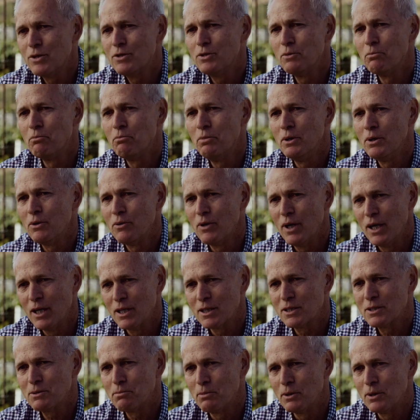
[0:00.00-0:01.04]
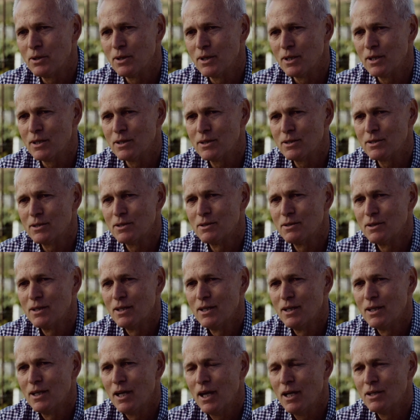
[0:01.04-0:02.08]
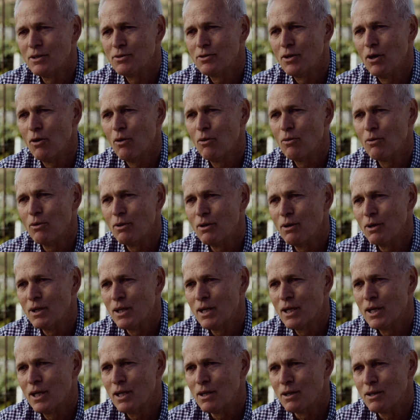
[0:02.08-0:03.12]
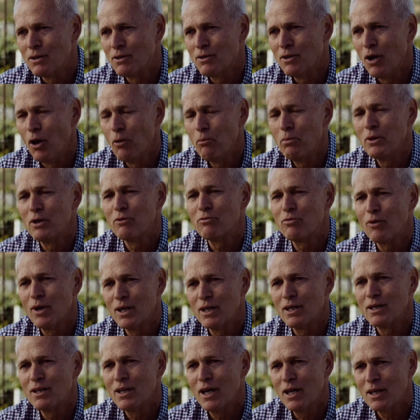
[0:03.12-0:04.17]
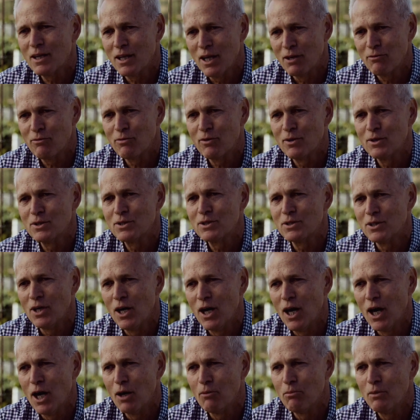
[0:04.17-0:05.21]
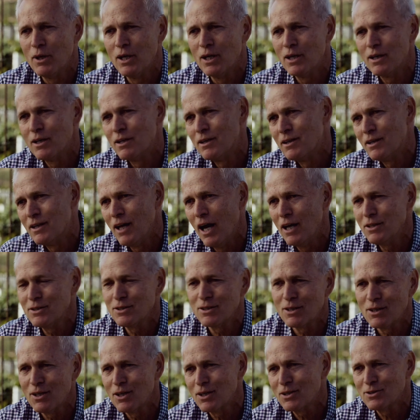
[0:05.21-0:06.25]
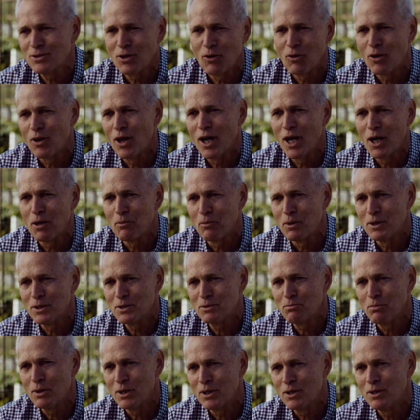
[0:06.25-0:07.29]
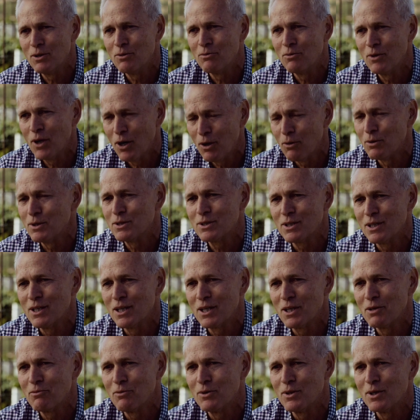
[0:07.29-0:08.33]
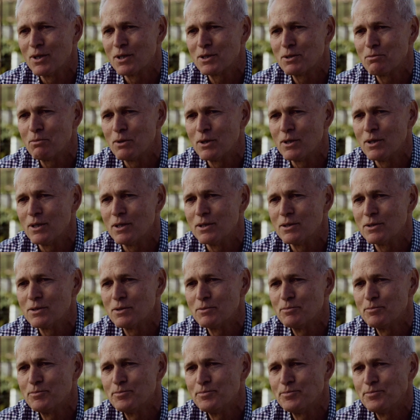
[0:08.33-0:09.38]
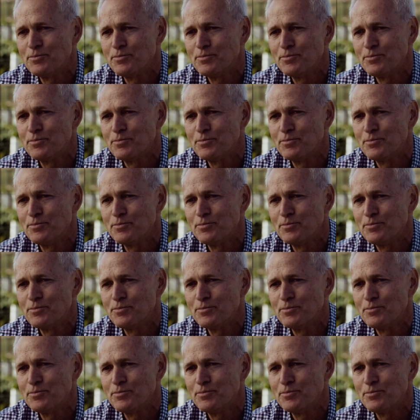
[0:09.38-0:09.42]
once you build that experience. And so don't be afraid to take that first job that doesn't look so glamorous, but you know it's going to give you the experience.